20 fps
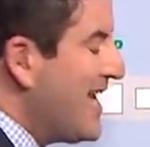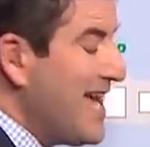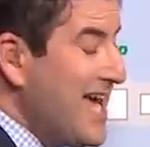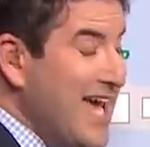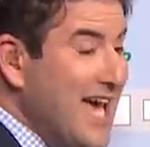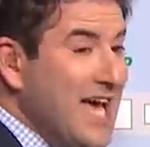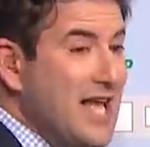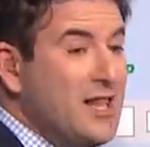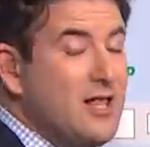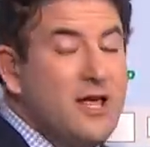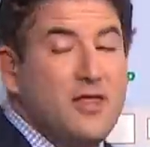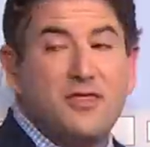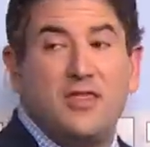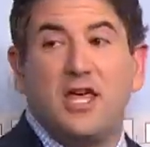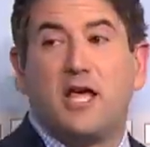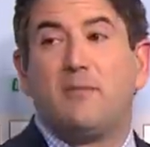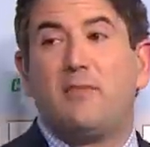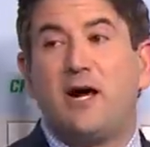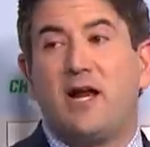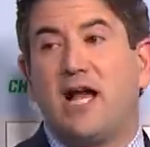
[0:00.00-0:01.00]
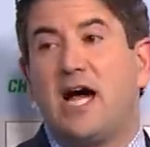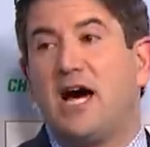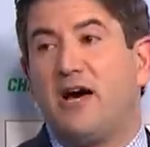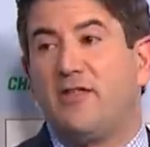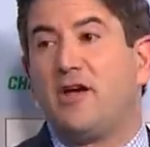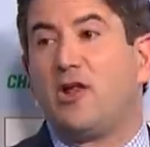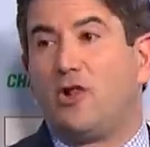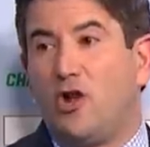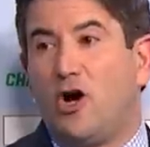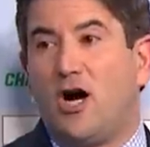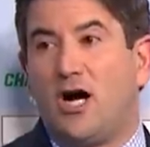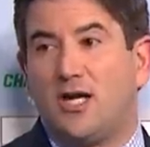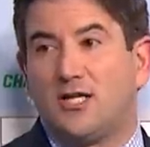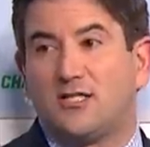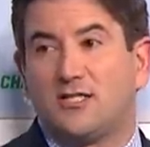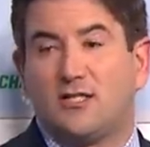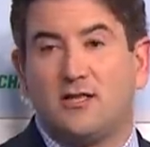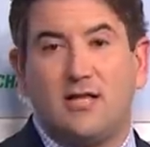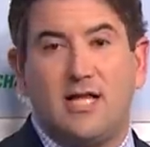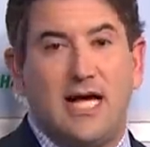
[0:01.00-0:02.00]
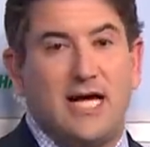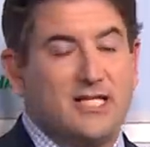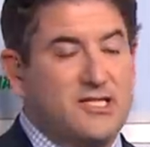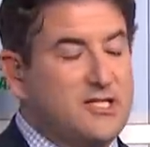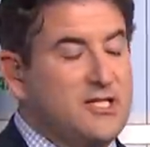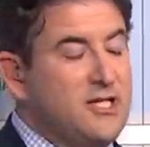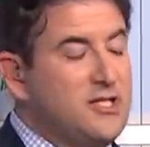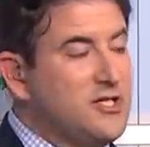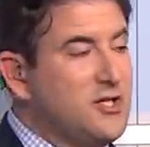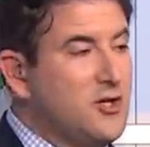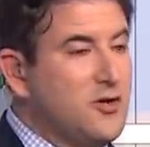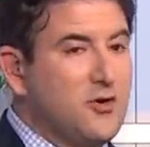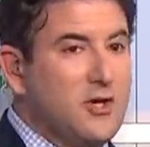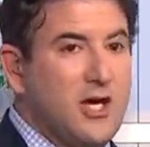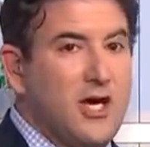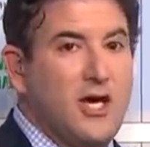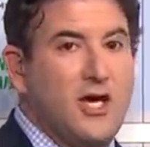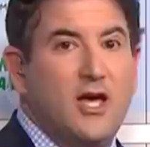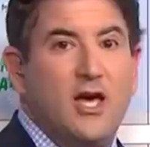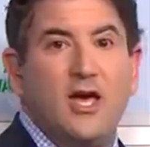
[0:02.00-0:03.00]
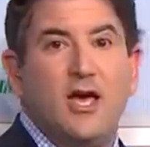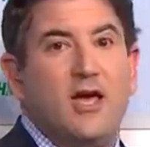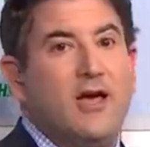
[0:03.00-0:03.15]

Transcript: And think about how they lost last season, mm-hmm. okay?